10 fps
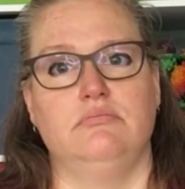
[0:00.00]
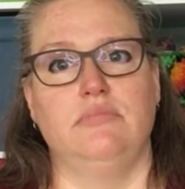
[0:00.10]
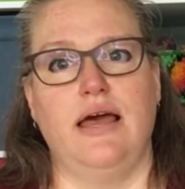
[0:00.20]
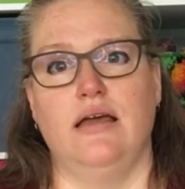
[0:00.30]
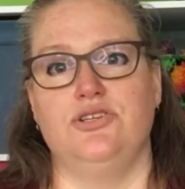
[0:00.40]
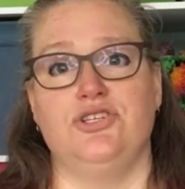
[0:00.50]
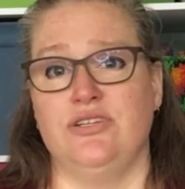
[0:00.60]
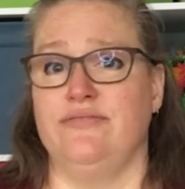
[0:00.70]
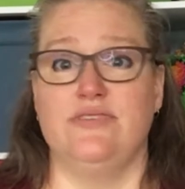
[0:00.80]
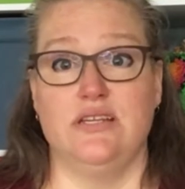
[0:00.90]
had
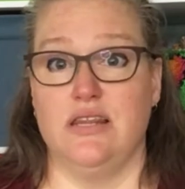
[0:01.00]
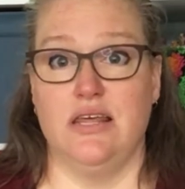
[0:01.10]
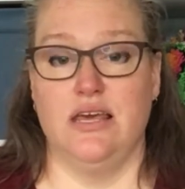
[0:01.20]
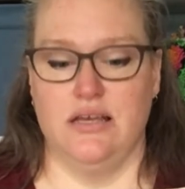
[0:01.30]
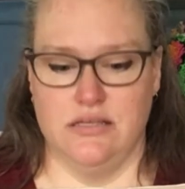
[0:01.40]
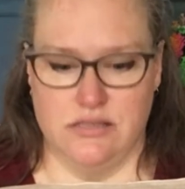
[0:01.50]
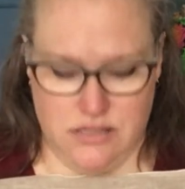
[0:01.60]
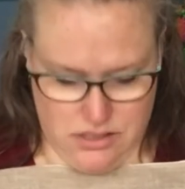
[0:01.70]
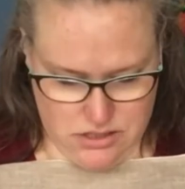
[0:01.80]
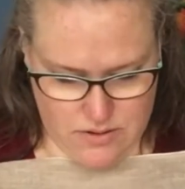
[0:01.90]
shifted things,
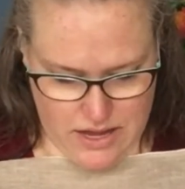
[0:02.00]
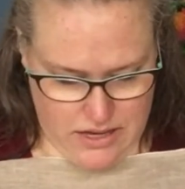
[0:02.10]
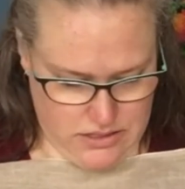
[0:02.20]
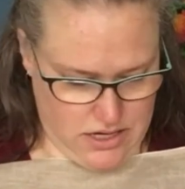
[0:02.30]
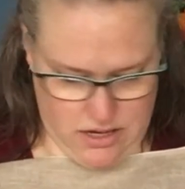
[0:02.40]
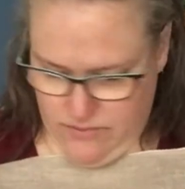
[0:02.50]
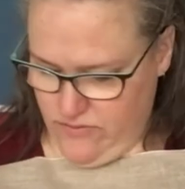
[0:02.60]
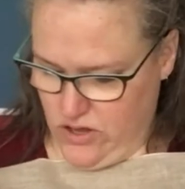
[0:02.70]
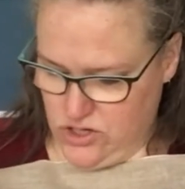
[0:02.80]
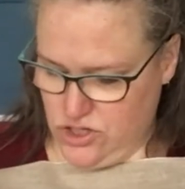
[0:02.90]
so I had to kind of
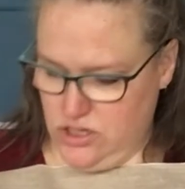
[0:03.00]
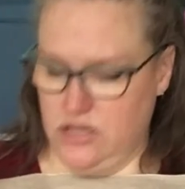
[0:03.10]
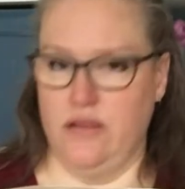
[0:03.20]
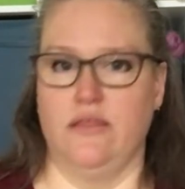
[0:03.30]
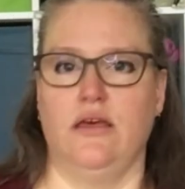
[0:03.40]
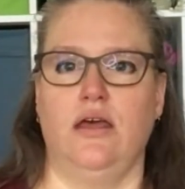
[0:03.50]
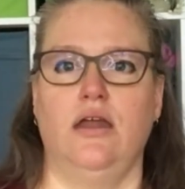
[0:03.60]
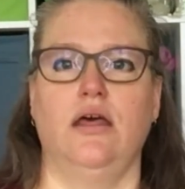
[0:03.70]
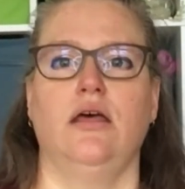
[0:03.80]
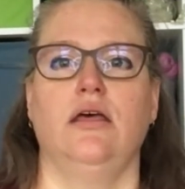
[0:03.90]
fudge it. And
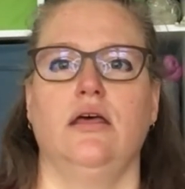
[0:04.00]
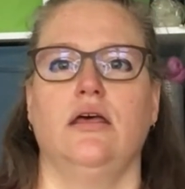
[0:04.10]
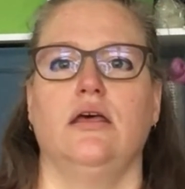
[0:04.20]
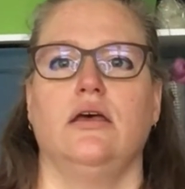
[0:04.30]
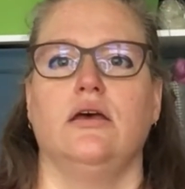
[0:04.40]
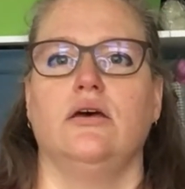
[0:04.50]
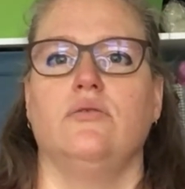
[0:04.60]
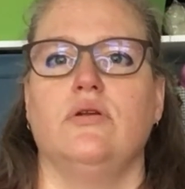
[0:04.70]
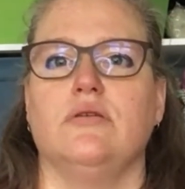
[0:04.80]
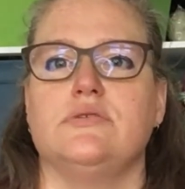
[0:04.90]
then
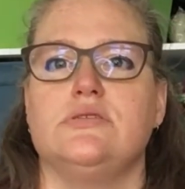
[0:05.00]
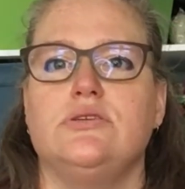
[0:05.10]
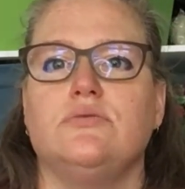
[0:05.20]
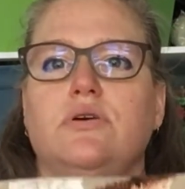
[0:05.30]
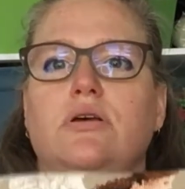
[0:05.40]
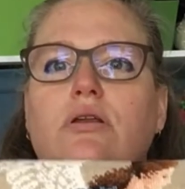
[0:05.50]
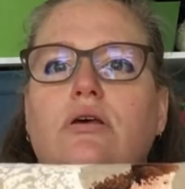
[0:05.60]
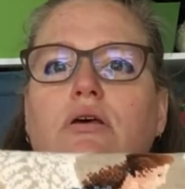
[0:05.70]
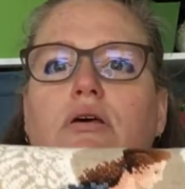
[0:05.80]
when I was doing